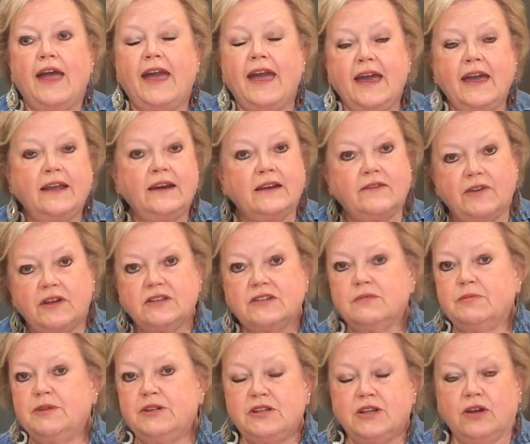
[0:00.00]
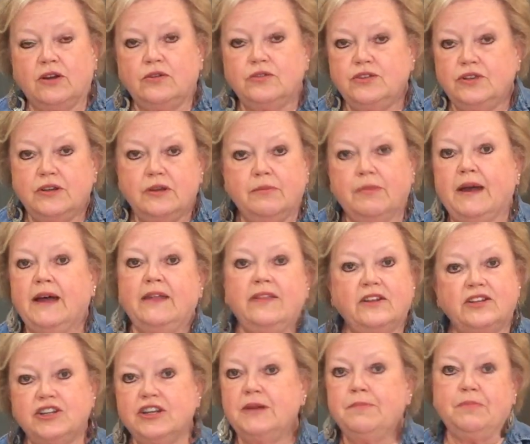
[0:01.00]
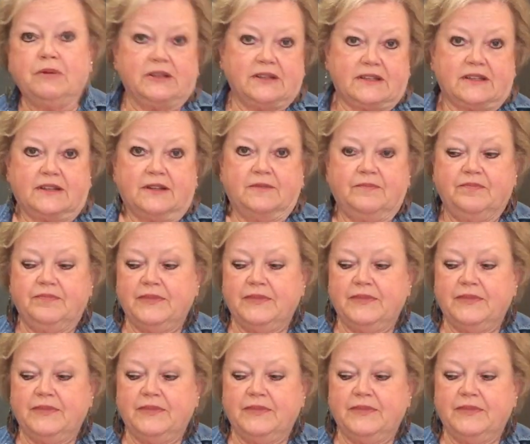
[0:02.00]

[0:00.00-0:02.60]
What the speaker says: And I've also been told you can buy the cheapest.